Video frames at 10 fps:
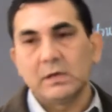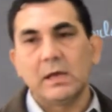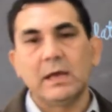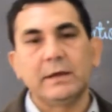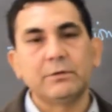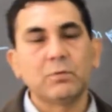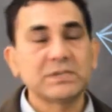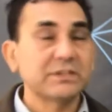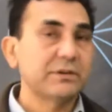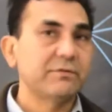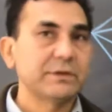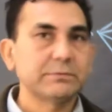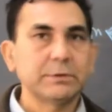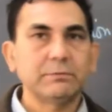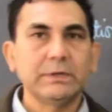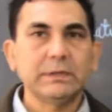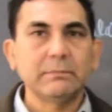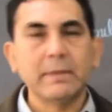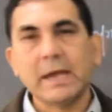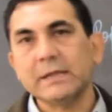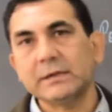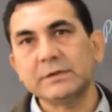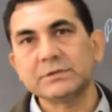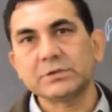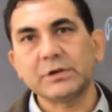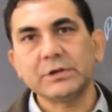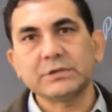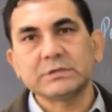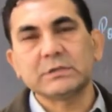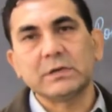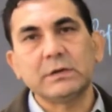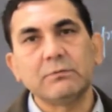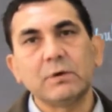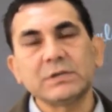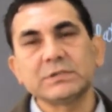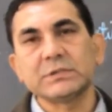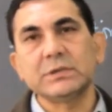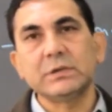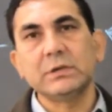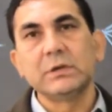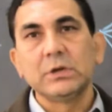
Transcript: and what is the difference between the math and statics, what is the